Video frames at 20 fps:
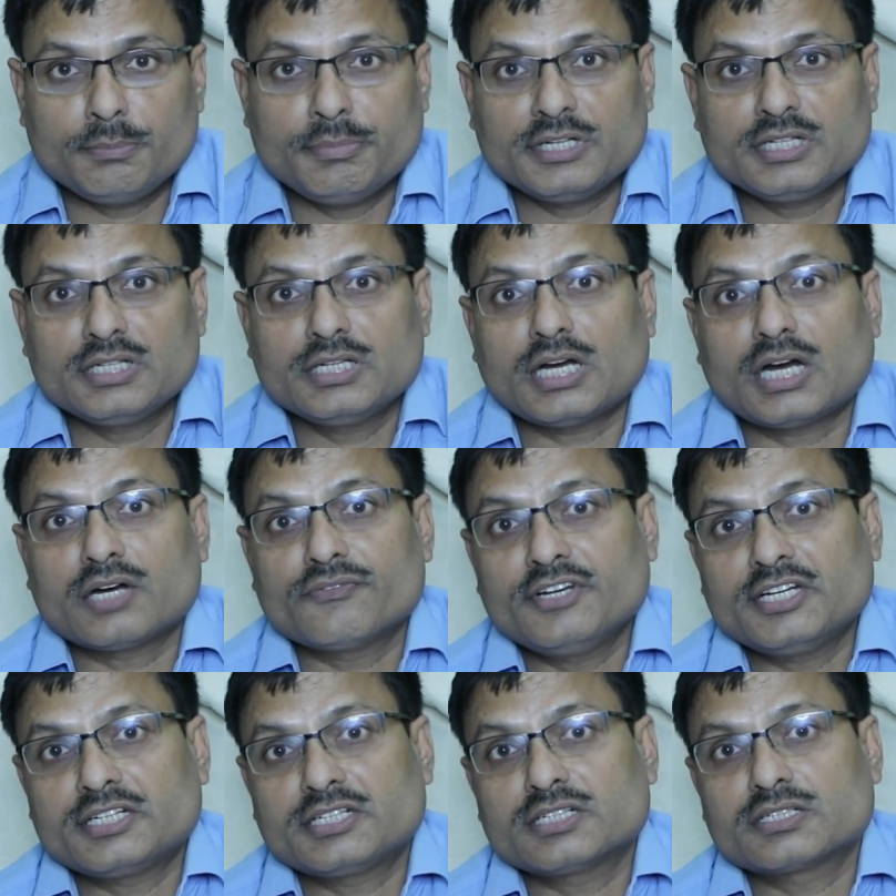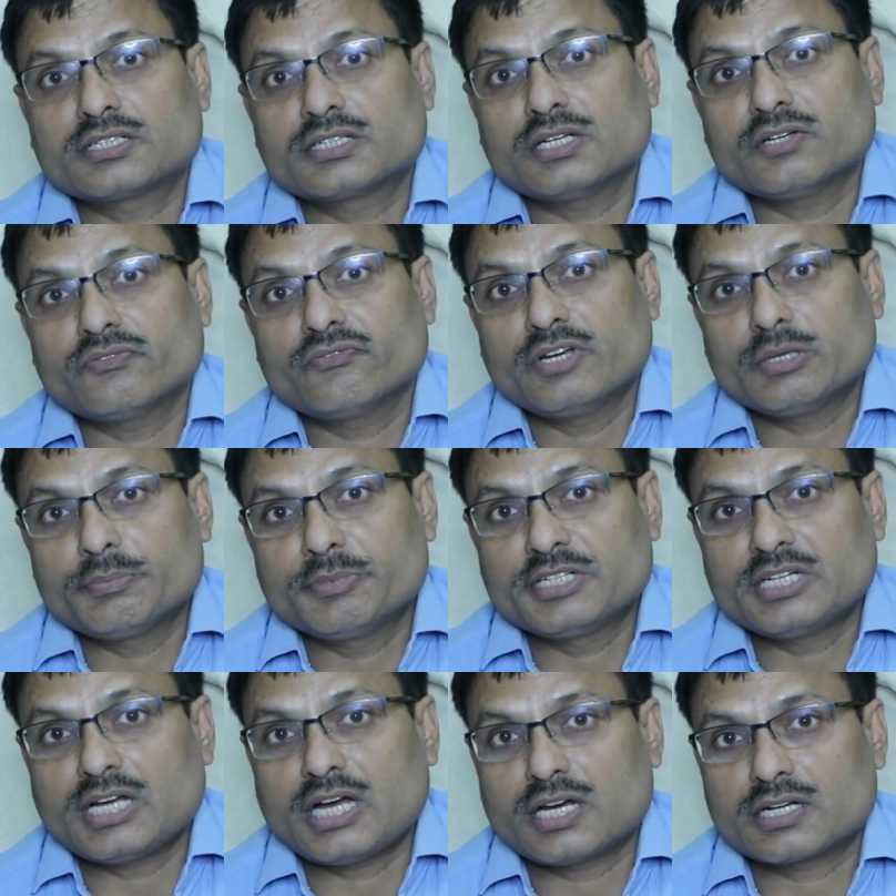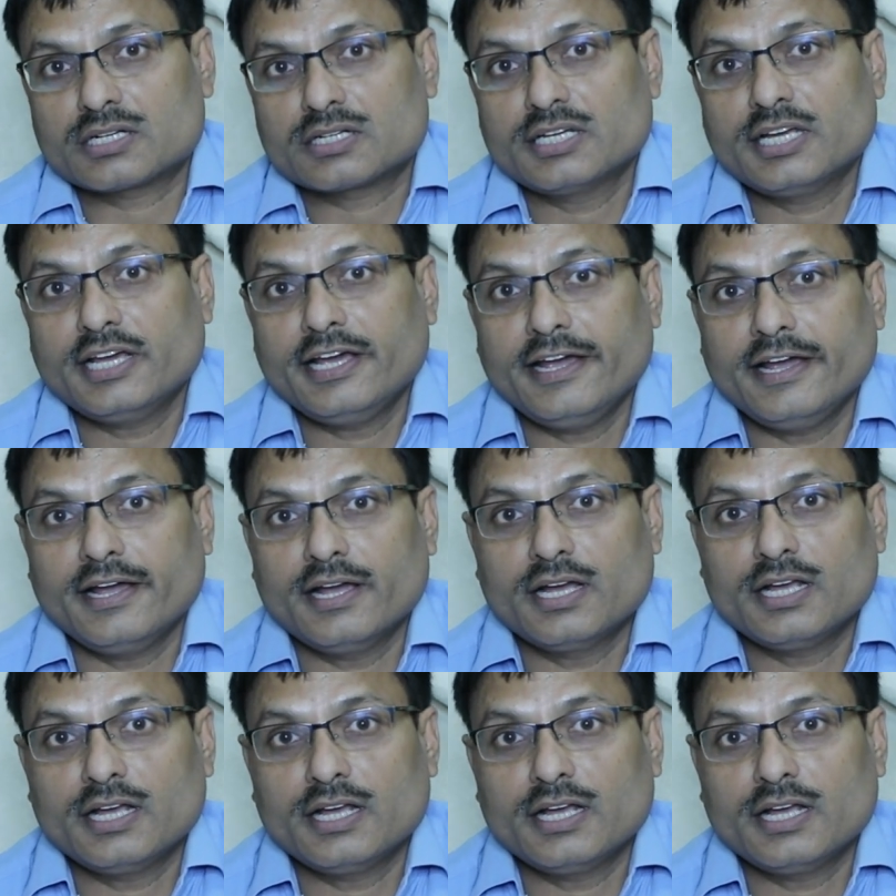very awaited webinar,